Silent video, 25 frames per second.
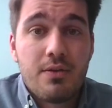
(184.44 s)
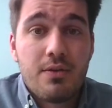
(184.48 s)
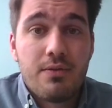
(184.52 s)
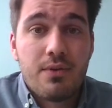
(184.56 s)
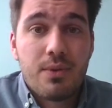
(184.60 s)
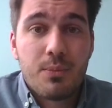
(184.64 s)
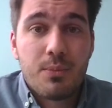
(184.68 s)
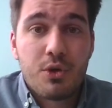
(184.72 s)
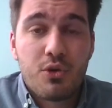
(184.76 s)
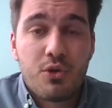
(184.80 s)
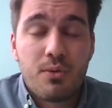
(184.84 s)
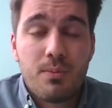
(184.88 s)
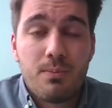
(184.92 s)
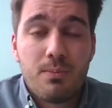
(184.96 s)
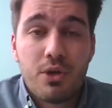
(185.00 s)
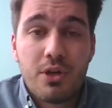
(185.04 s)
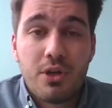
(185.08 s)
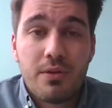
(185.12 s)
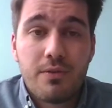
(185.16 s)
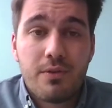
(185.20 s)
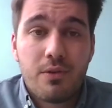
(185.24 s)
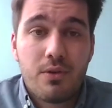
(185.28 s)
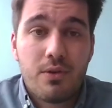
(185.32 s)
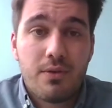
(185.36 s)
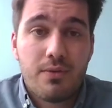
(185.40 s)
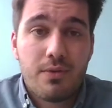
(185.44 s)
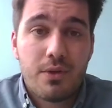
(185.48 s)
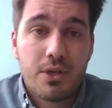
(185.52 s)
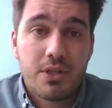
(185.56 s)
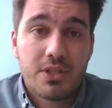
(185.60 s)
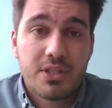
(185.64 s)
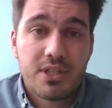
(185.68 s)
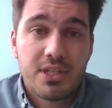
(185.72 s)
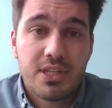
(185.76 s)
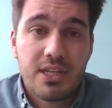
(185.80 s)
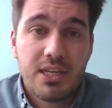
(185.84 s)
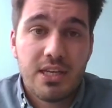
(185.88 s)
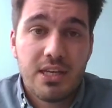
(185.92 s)
from the Humboldt
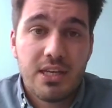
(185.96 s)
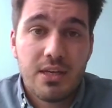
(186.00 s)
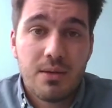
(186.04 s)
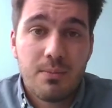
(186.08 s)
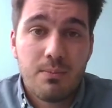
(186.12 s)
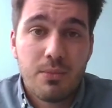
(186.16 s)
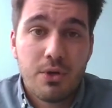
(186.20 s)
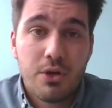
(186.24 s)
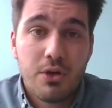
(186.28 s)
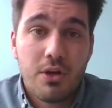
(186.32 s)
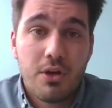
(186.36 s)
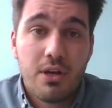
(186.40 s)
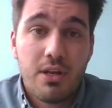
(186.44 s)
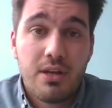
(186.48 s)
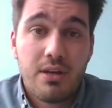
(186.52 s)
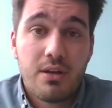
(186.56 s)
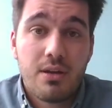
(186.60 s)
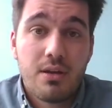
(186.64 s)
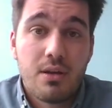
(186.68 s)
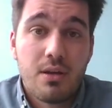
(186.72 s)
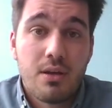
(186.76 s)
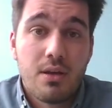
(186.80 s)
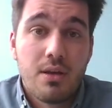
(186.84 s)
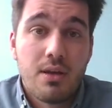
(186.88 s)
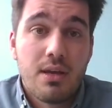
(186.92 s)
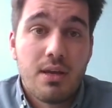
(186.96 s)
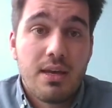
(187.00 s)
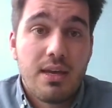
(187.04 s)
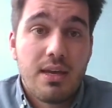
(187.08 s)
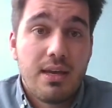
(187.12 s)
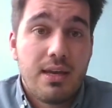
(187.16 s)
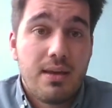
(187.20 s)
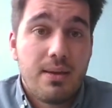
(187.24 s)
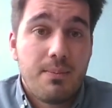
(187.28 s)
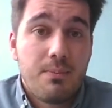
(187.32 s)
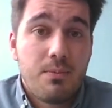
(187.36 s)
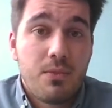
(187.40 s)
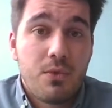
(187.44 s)
University here in Berlin,
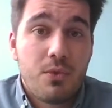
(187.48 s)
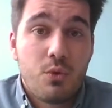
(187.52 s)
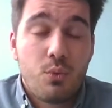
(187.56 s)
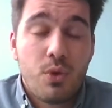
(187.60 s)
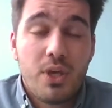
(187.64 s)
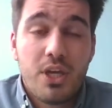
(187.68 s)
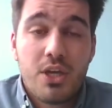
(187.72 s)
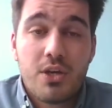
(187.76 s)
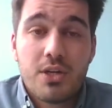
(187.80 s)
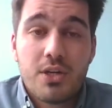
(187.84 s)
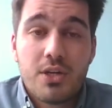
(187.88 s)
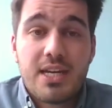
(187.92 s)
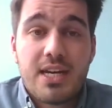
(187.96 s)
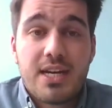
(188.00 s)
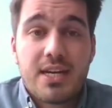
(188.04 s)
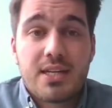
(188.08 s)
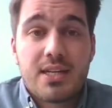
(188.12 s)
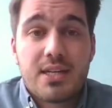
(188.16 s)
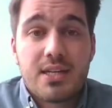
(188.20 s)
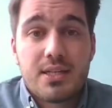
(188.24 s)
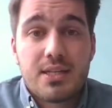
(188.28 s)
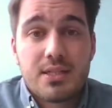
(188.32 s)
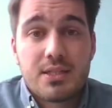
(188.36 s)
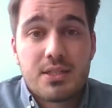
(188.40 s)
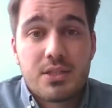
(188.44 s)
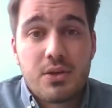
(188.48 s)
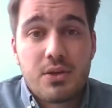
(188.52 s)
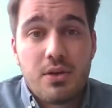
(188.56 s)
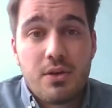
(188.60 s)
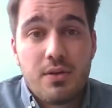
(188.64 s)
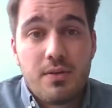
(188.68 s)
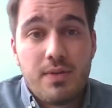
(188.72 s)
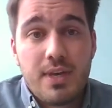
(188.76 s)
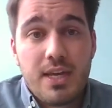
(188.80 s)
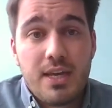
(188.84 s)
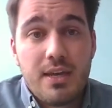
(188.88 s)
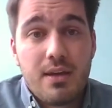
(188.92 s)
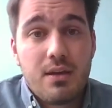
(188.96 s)
we conducted a
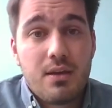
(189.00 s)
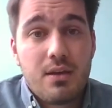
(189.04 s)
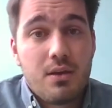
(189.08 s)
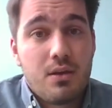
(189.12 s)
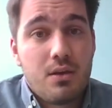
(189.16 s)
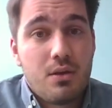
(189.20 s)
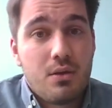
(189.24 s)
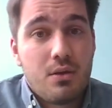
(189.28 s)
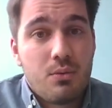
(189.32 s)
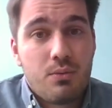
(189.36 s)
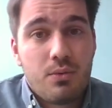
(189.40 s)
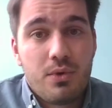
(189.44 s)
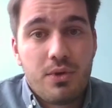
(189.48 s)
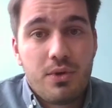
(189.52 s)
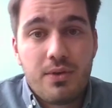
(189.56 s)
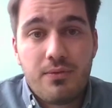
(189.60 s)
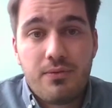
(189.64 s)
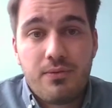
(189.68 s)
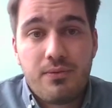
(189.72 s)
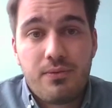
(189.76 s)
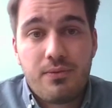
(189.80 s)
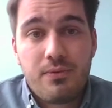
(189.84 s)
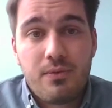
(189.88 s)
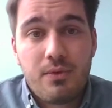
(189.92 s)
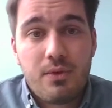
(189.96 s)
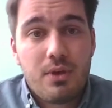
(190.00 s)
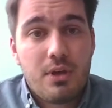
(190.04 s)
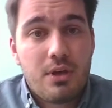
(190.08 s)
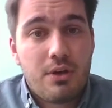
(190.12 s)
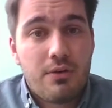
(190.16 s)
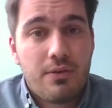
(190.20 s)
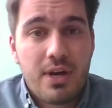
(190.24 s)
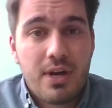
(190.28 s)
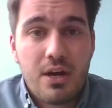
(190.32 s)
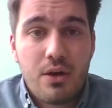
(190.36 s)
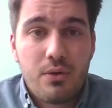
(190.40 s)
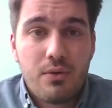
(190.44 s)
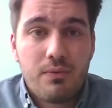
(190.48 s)
survey with
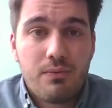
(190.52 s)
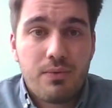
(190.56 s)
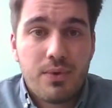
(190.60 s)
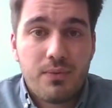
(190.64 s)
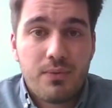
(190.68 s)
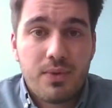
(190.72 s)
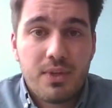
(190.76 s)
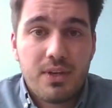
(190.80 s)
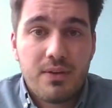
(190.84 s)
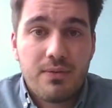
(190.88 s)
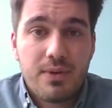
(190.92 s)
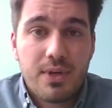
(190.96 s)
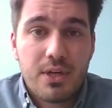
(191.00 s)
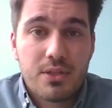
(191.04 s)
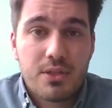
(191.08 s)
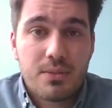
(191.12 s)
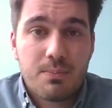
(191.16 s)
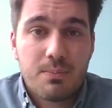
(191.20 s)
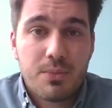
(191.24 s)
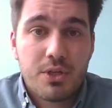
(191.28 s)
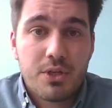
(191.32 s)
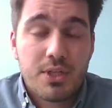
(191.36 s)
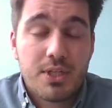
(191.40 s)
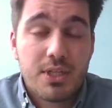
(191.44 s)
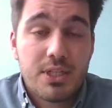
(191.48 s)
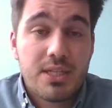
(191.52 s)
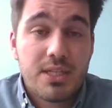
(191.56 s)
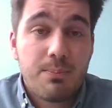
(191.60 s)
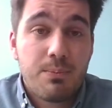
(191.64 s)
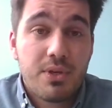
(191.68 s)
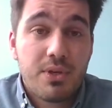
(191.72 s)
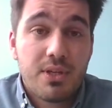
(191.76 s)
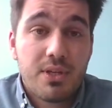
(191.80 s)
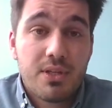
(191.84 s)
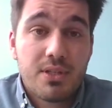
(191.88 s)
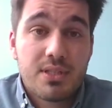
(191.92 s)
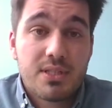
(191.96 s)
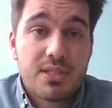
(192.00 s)
around 15,000
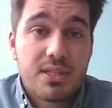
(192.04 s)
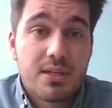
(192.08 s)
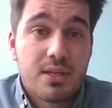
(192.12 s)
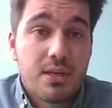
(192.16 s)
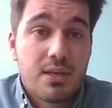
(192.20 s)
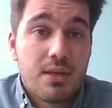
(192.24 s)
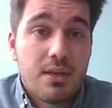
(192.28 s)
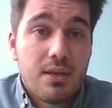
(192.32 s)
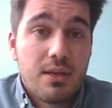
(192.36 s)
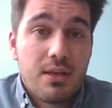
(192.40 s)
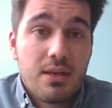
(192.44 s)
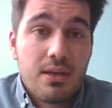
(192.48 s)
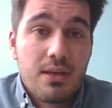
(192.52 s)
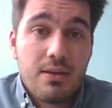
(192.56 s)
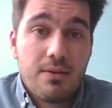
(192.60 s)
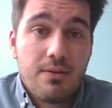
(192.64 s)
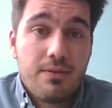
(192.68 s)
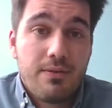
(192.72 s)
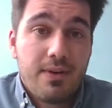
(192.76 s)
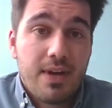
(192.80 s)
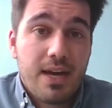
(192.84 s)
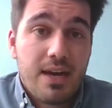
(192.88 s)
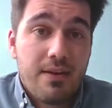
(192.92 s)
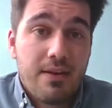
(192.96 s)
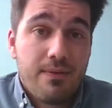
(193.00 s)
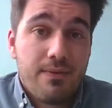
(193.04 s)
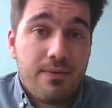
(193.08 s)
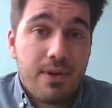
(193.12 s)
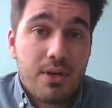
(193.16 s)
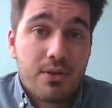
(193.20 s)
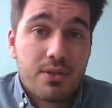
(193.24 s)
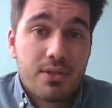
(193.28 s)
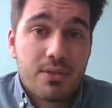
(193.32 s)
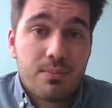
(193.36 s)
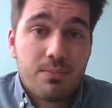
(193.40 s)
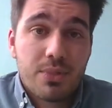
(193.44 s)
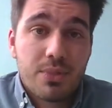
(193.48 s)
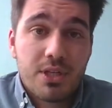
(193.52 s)
participants,
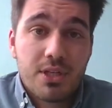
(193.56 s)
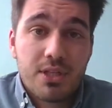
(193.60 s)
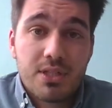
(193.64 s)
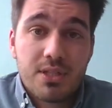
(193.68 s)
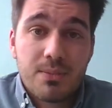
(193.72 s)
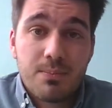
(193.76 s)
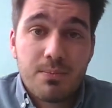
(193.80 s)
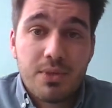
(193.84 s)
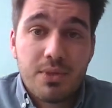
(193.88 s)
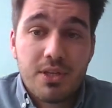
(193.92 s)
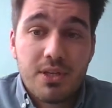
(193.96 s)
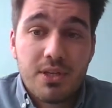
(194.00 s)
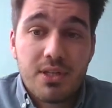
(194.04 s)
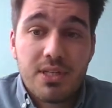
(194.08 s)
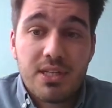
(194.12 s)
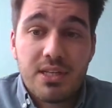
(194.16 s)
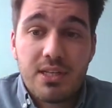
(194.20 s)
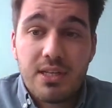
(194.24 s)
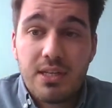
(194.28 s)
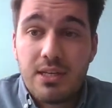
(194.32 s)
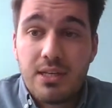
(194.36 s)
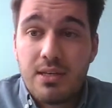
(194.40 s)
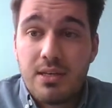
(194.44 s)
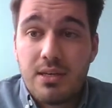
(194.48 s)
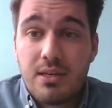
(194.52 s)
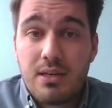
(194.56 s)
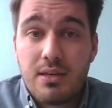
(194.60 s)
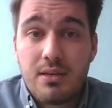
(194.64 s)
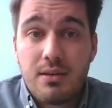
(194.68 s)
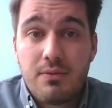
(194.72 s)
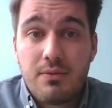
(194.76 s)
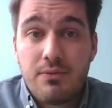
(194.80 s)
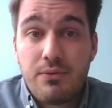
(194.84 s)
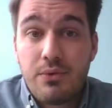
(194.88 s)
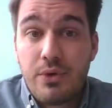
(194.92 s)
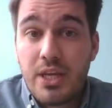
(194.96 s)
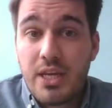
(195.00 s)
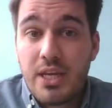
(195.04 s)
5,000 participants in
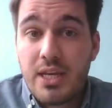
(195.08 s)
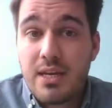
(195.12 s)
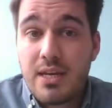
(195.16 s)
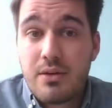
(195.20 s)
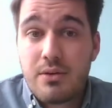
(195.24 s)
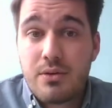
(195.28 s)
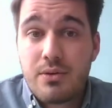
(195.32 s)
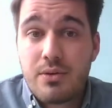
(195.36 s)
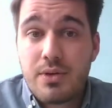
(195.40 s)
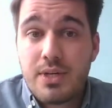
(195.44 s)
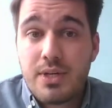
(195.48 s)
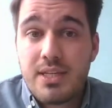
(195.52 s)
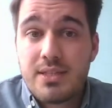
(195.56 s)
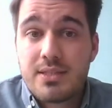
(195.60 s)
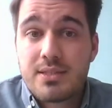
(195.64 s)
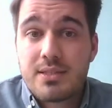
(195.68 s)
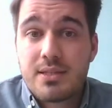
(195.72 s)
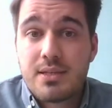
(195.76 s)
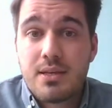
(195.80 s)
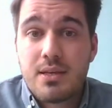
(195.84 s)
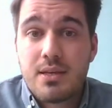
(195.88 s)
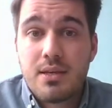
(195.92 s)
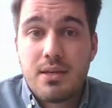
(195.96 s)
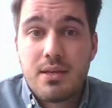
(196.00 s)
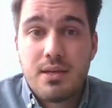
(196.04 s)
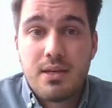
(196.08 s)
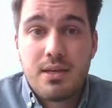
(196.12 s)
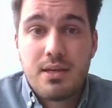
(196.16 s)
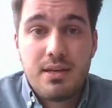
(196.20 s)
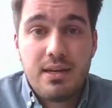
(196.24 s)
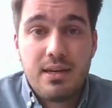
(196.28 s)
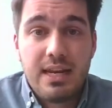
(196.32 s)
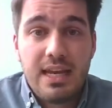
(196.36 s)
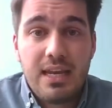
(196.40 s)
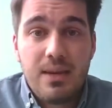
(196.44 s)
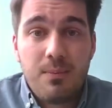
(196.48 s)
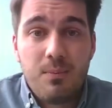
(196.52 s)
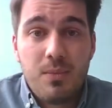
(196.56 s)
3 countries,
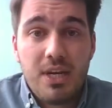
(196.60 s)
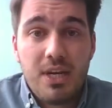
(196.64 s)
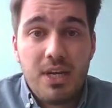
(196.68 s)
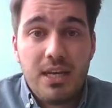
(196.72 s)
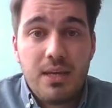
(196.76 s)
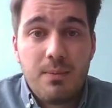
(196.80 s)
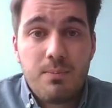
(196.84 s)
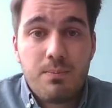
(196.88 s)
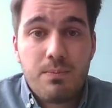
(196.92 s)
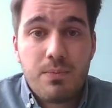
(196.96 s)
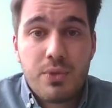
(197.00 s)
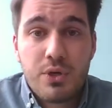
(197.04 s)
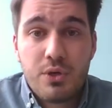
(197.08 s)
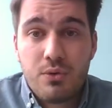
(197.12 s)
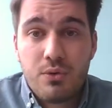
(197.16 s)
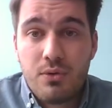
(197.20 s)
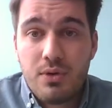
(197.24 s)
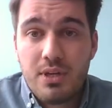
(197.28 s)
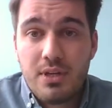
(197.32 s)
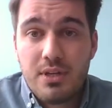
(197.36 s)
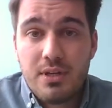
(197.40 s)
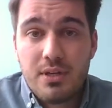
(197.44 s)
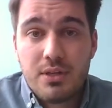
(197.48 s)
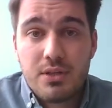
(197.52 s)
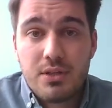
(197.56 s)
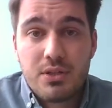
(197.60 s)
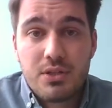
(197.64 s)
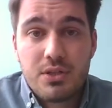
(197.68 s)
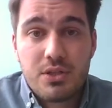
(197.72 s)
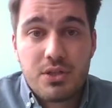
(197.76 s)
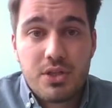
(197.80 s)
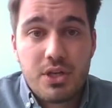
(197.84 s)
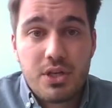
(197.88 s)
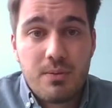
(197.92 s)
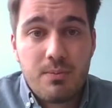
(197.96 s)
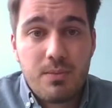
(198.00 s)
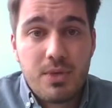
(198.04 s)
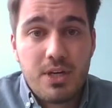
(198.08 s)
namely Poland,
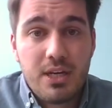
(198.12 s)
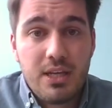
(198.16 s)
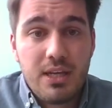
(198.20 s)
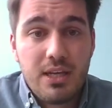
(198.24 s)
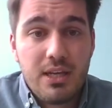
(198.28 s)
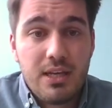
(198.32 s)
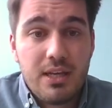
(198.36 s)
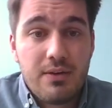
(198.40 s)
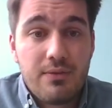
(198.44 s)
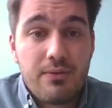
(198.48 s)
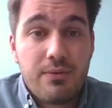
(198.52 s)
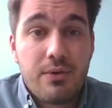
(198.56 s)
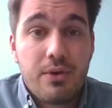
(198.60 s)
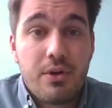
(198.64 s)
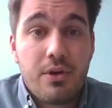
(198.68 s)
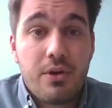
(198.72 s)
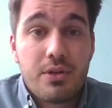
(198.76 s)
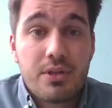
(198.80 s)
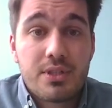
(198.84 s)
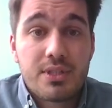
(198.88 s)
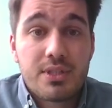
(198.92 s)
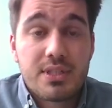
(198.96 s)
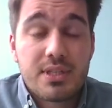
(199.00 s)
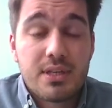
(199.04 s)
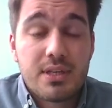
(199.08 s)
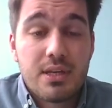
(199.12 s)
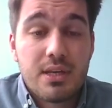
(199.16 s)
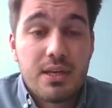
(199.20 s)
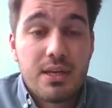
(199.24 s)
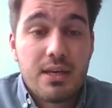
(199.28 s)
Germany, and France.